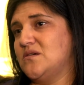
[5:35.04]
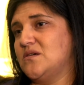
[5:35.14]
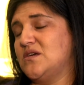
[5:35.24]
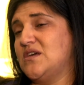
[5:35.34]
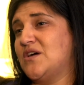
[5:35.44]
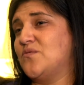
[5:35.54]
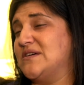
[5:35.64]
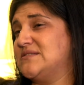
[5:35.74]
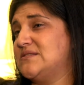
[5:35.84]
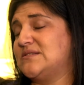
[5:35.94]
He had
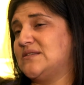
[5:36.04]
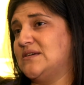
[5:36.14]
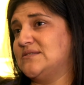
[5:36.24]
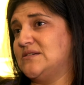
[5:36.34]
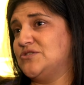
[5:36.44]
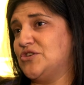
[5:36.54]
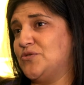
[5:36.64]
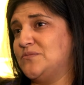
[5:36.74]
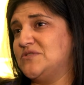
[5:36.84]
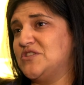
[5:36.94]
restless leg
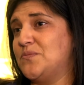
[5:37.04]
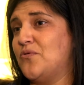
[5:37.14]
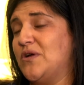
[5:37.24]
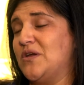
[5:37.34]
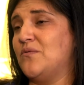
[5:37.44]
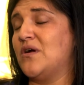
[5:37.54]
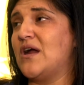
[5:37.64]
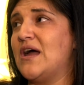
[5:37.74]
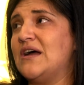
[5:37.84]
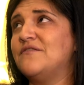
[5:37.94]
syndrome to the point
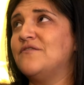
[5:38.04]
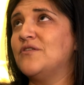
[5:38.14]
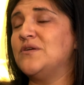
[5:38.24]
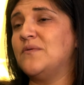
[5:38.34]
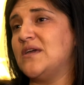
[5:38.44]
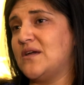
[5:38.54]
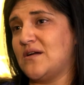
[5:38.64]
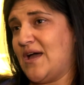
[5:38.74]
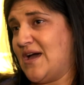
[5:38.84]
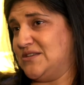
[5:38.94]
where every week
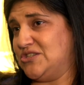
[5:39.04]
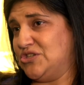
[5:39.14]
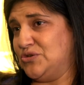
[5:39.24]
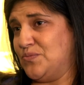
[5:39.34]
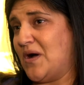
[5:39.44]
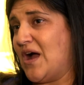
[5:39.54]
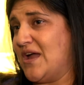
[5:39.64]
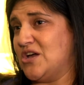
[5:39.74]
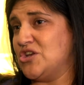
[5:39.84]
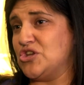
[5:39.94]
I had to
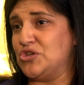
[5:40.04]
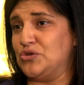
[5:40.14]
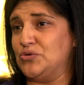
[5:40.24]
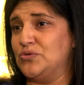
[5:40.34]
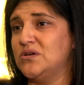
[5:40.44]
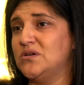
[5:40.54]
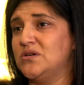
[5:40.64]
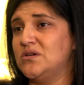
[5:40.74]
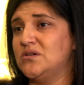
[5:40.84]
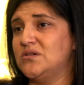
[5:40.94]
buy a new
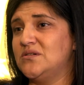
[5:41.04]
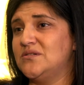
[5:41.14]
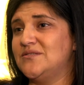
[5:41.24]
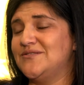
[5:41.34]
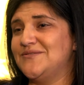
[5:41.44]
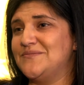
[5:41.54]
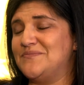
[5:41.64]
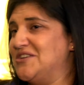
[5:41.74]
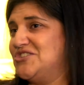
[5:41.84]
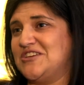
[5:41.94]

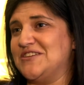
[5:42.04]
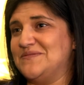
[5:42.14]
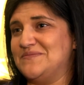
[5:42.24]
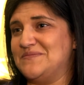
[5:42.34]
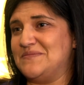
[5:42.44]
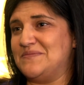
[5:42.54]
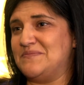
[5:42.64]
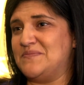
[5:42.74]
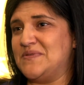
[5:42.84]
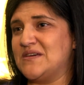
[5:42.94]
bed sheet
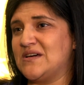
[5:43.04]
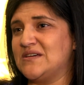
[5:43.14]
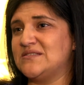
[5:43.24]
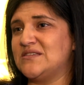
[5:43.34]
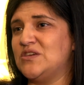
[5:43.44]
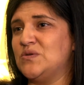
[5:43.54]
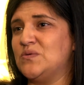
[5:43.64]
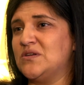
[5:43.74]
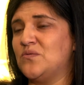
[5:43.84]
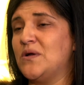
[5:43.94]
because he
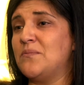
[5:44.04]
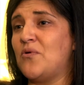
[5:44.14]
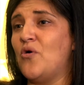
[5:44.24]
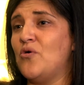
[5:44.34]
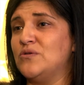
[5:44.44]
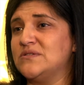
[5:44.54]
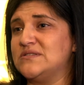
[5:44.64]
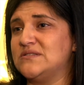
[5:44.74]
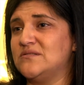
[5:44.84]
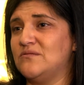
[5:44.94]
would rip
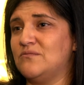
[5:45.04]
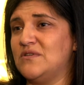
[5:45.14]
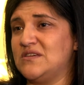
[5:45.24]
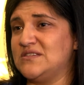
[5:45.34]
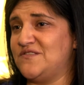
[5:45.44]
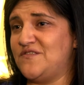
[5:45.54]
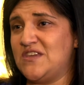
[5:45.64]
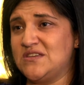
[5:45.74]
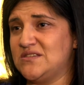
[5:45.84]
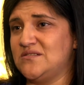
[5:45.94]
holes with his
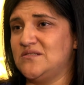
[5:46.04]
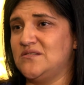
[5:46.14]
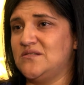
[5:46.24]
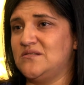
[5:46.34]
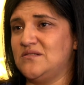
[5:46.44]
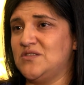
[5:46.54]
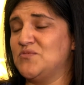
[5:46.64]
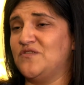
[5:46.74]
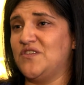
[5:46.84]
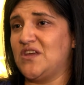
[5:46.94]
feet in the middle of the